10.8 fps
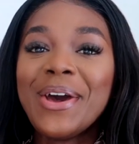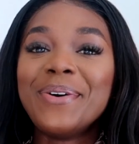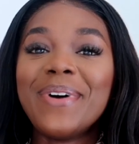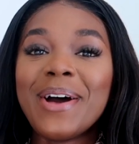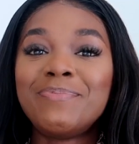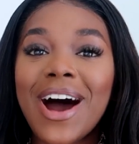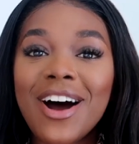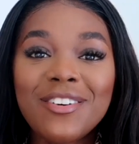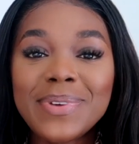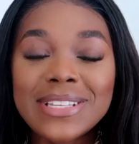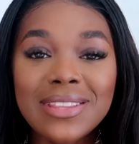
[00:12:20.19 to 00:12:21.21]
where part
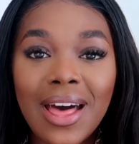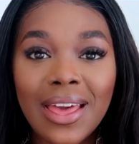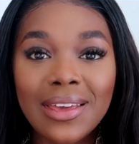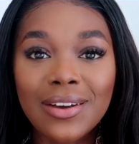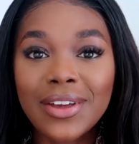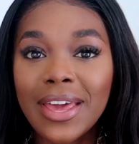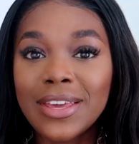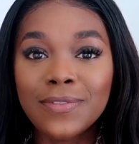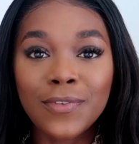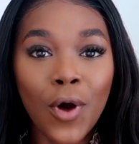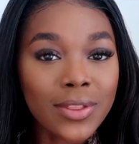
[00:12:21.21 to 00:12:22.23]
of me is like, okay,
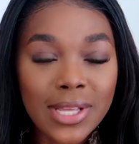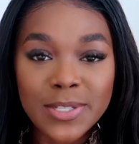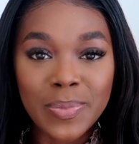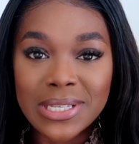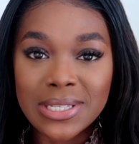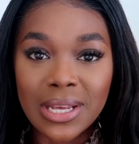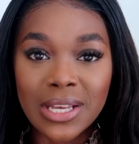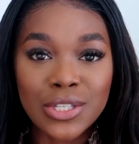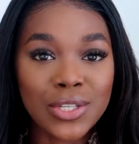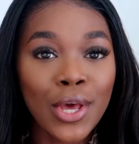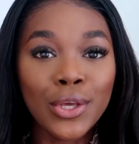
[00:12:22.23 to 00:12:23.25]
you've got this business,